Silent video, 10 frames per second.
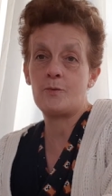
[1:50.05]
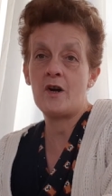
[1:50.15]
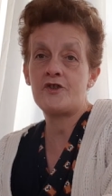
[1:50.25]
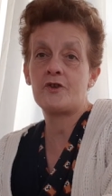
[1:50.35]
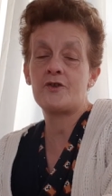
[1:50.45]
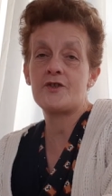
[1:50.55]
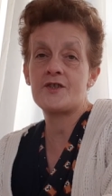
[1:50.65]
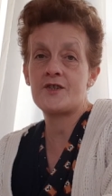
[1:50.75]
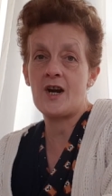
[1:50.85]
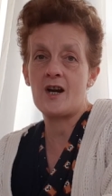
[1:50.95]
what you're going to
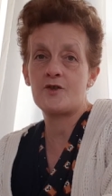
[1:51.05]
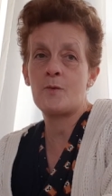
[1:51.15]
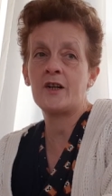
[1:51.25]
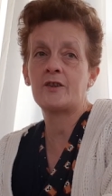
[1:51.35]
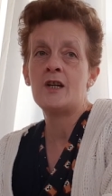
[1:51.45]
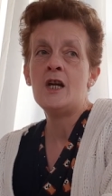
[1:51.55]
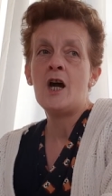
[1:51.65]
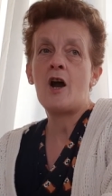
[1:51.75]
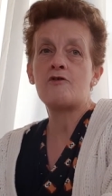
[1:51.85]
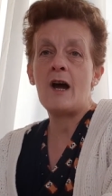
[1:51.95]
start, what
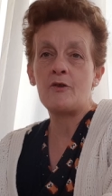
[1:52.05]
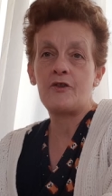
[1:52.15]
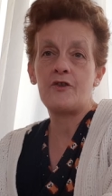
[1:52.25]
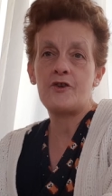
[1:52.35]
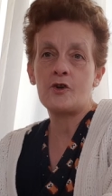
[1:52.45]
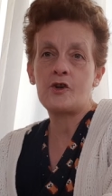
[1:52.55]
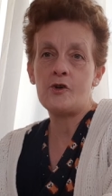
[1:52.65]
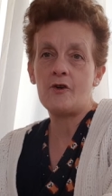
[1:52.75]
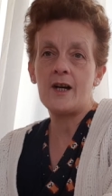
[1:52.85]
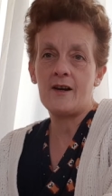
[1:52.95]
arouses your
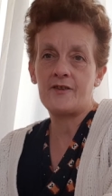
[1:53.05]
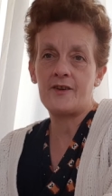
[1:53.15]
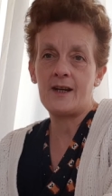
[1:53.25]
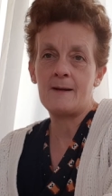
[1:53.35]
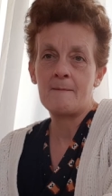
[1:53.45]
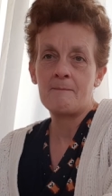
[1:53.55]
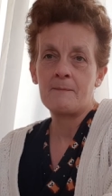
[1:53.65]
curiosity.